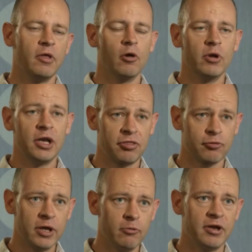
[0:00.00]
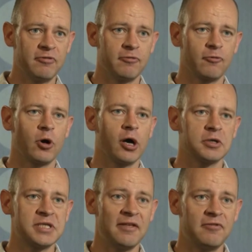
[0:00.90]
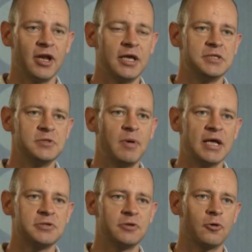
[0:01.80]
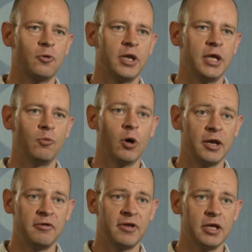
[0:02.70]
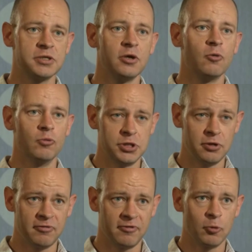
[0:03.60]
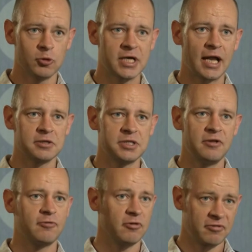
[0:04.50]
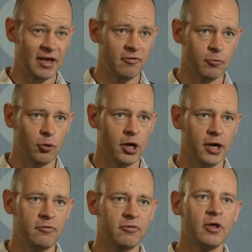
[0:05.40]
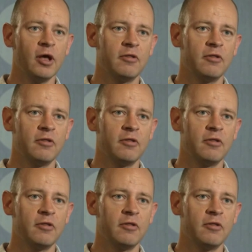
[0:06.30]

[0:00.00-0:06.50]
There are really three reasons why artesunate is better than quinine. One is it reduces mortality, so it saves more lives.